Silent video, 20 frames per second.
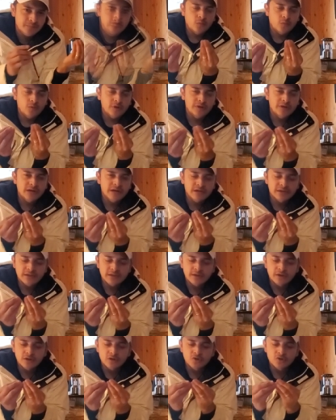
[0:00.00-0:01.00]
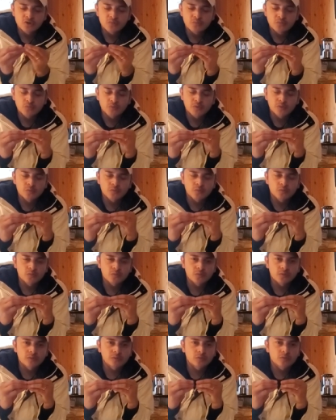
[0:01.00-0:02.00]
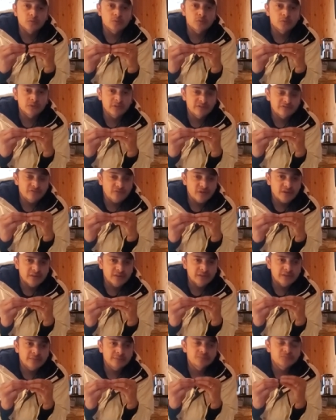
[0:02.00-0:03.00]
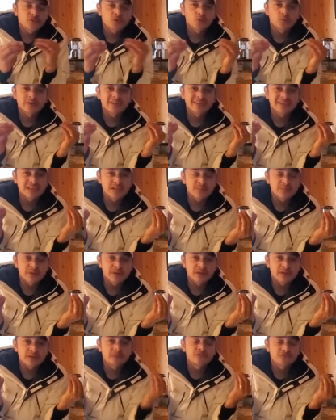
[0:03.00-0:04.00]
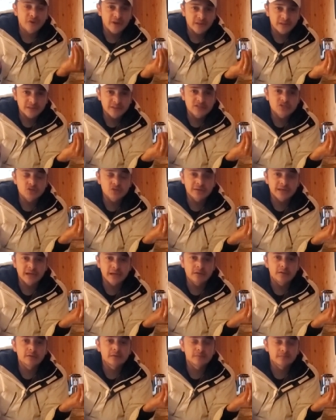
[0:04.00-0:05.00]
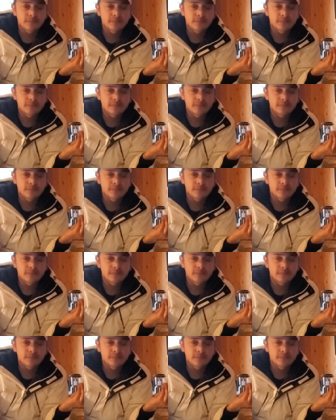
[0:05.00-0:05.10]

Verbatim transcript: We're not, in our group, we're, we're really friendly. We keep it friendly so that,